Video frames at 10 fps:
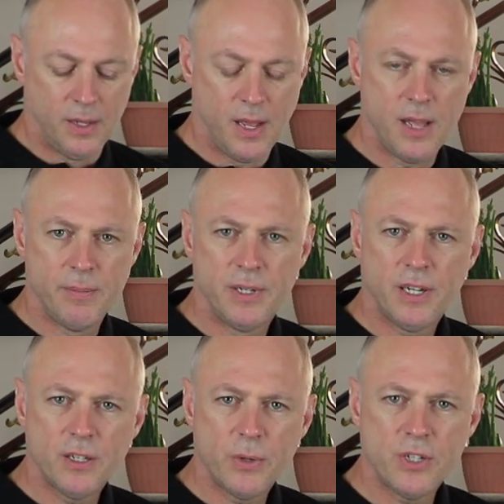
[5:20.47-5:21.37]

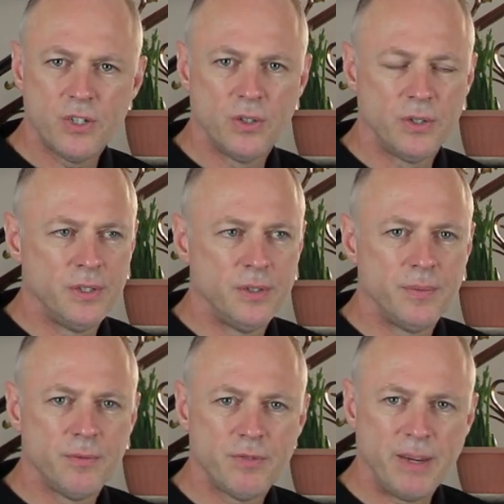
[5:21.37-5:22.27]
Another question
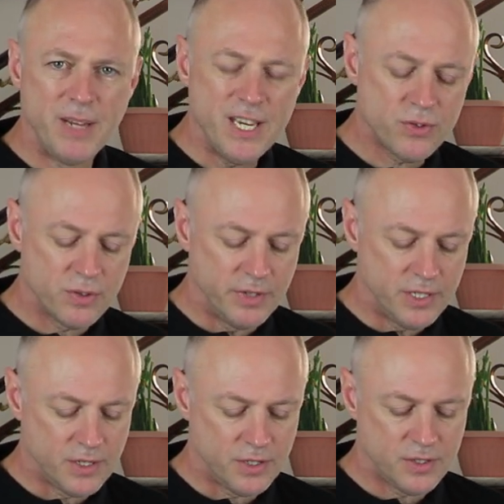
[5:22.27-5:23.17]
on family history
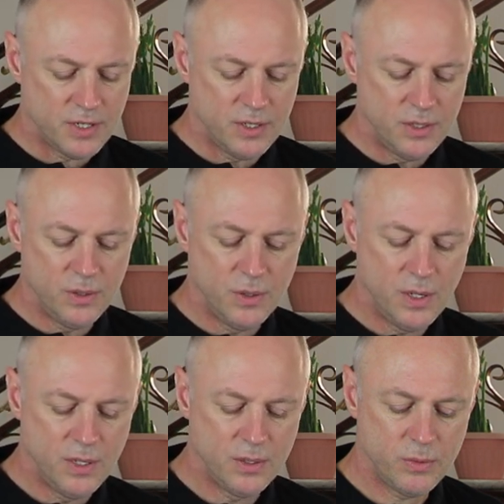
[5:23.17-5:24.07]
research. So
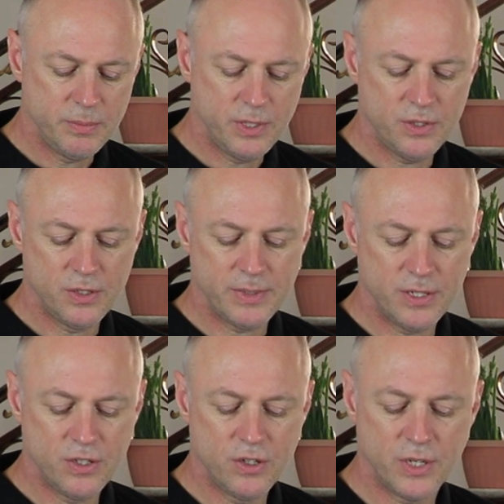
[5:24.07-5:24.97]
one person's
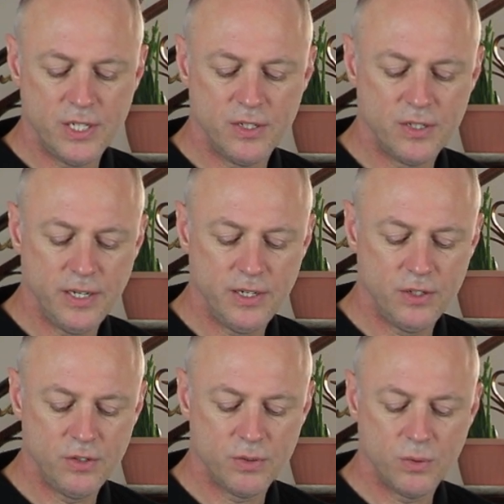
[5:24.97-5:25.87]
managed to trace his
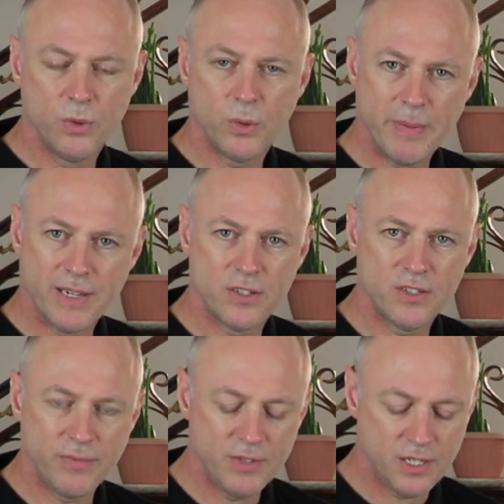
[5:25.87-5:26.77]
lineage all the way back to
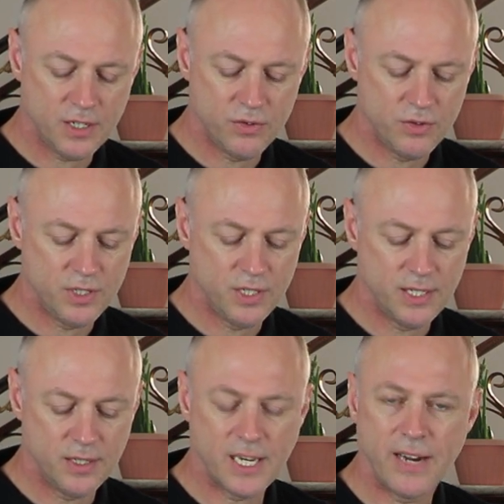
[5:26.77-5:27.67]
1700s in
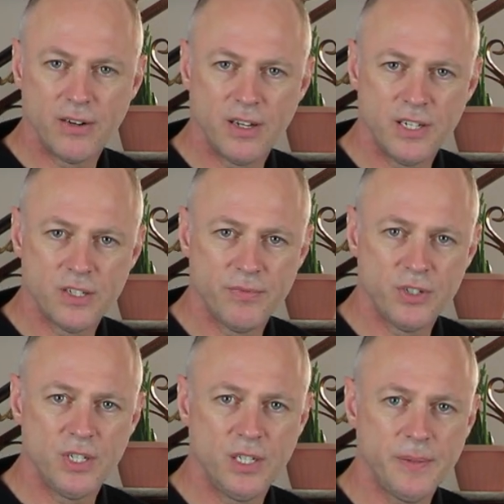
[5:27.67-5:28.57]
the Carolinas and
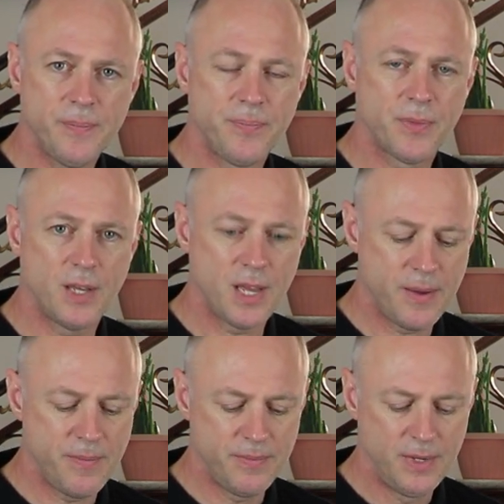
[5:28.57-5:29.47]
Virginia,
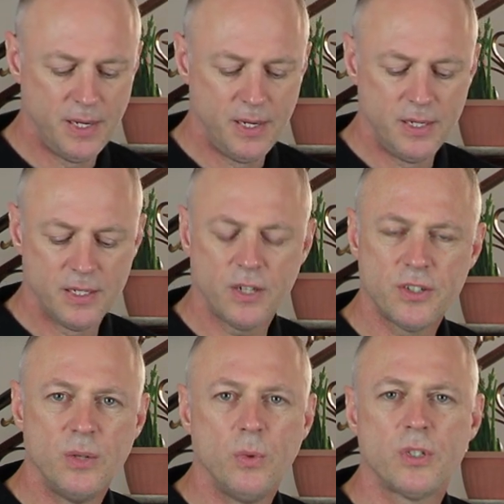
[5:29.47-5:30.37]

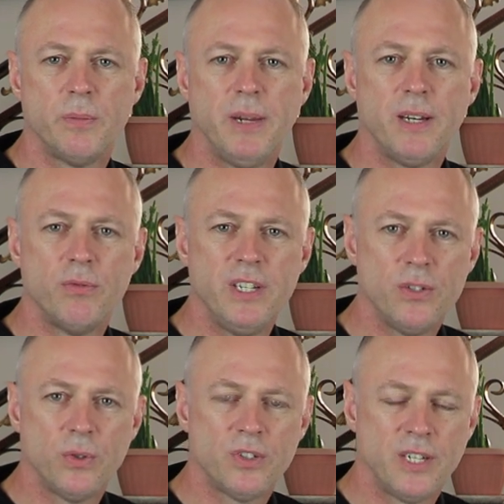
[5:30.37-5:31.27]
asking what's a better
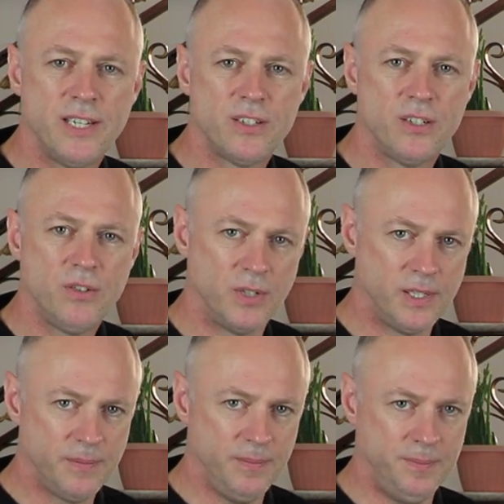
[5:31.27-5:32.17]
resource than Ancestry.
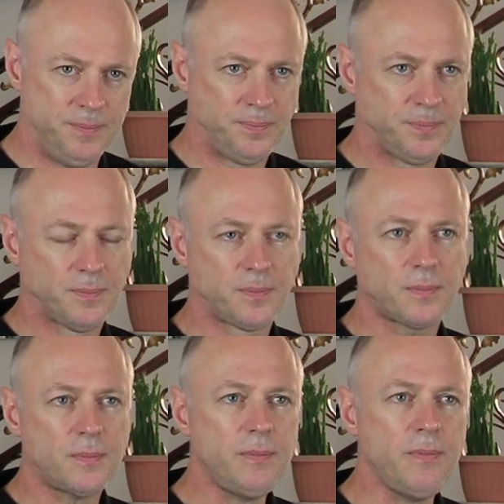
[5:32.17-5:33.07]

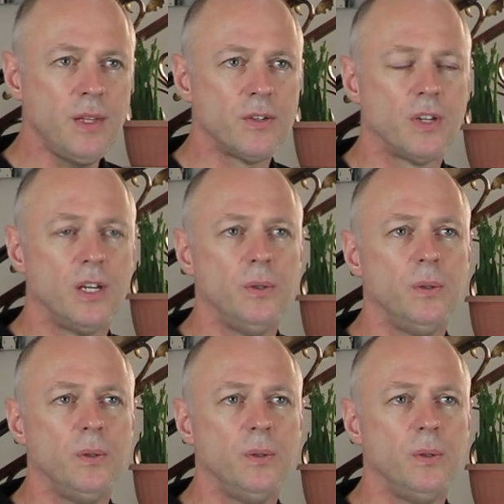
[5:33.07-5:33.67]
So